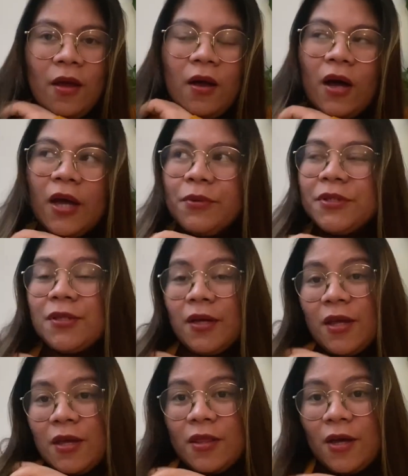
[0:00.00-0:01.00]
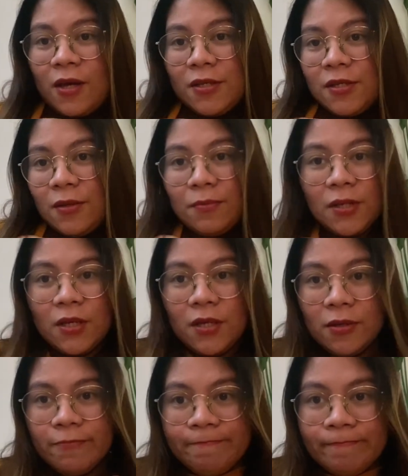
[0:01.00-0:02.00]
I was lucky that
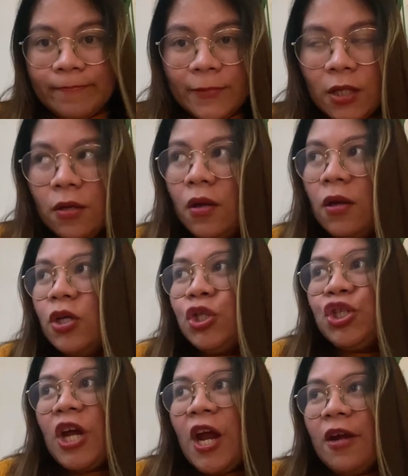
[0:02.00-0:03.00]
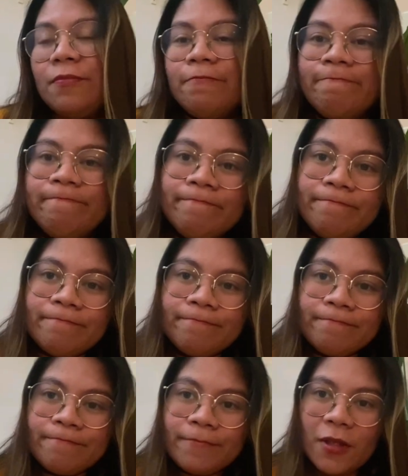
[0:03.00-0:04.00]
somebody shared
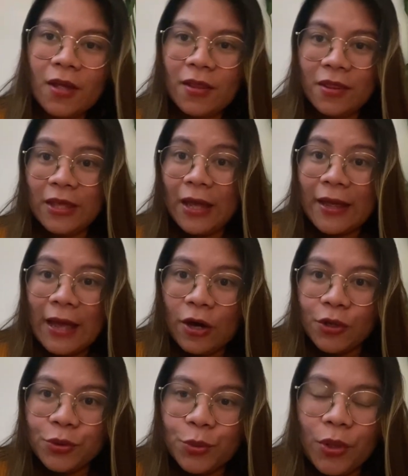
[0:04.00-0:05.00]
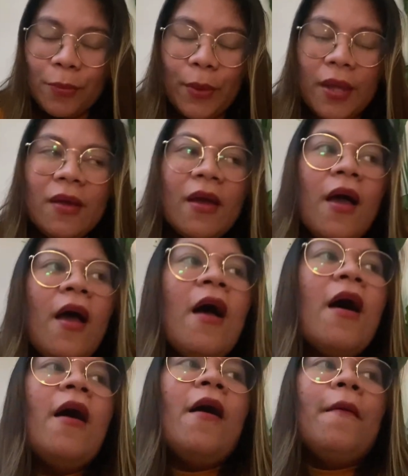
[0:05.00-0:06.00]
the account with me,
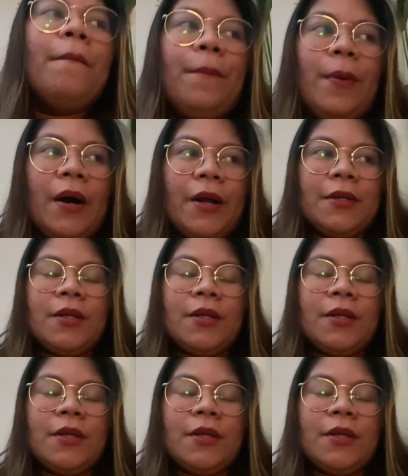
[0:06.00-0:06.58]
but